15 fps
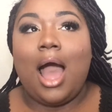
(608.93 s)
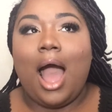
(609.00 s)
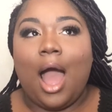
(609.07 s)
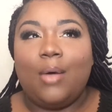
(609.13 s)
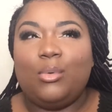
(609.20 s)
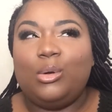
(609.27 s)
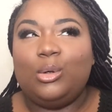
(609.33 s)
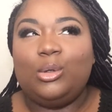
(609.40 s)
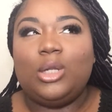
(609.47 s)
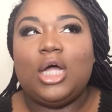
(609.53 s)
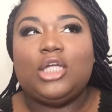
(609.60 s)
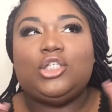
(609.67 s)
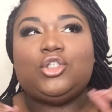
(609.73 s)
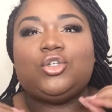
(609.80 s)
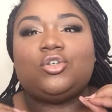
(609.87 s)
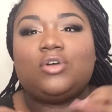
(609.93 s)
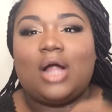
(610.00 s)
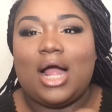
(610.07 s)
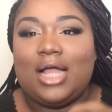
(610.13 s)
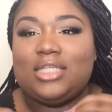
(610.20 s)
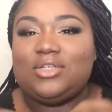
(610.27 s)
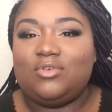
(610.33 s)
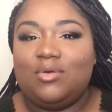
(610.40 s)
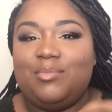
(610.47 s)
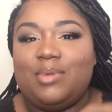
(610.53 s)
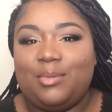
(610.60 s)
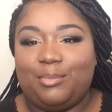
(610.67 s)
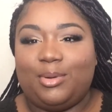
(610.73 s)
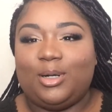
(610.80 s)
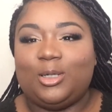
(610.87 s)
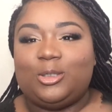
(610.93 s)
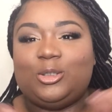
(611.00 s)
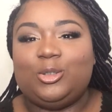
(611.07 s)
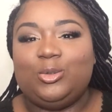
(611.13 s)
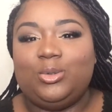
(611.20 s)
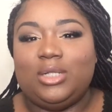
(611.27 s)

I will try to remember to